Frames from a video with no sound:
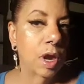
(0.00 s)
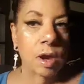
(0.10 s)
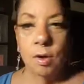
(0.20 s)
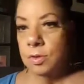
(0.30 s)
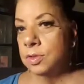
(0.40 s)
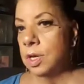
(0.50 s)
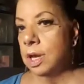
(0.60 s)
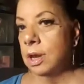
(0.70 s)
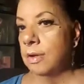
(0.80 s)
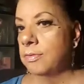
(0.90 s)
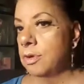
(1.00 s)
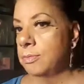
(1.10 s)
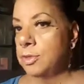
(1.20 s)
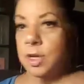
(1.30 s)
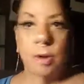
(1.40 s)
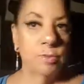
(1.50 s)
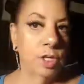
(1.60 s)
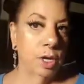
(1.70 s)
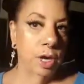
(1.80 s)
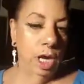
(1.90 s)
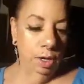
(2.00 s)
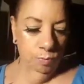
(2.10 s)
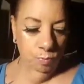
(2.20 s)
arrows that I got from Shop Cherry.